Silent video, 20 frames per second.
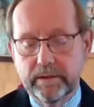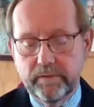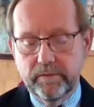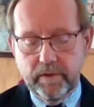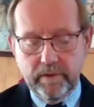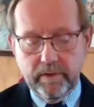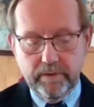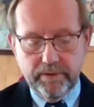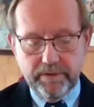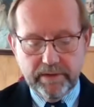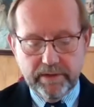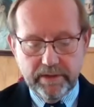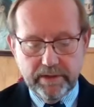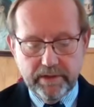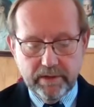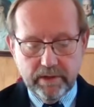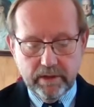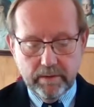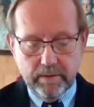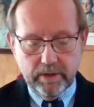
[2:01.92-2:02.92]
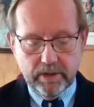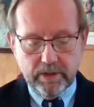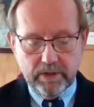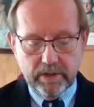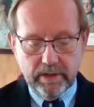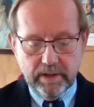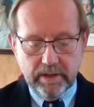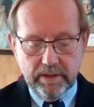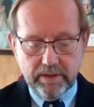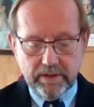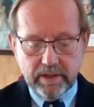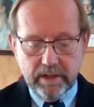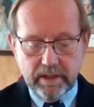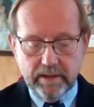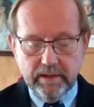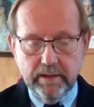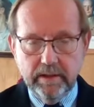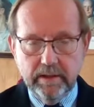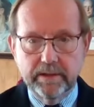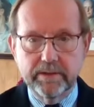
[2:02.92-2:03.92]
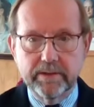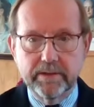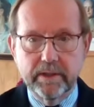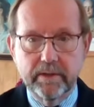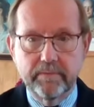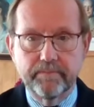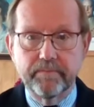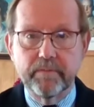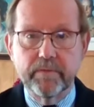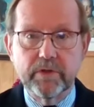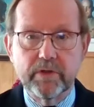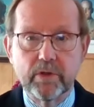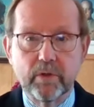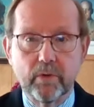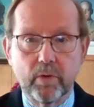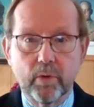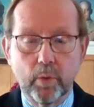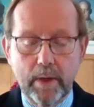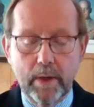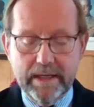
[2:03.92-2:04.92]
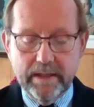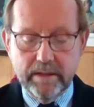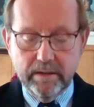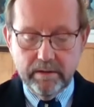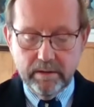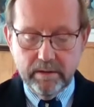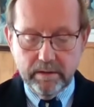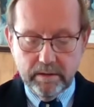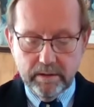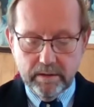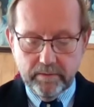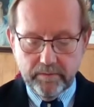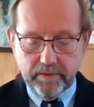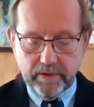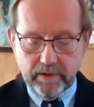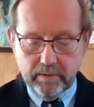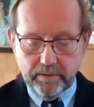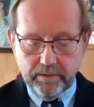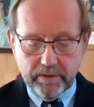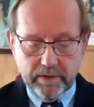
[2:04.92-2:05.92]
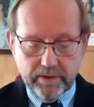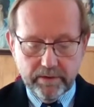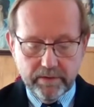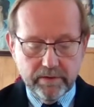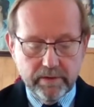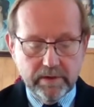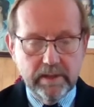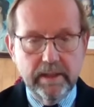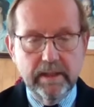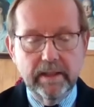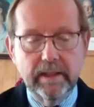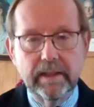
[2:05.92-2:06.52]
the Federal Sentencing Commission and its guidelines that so grated on federal judges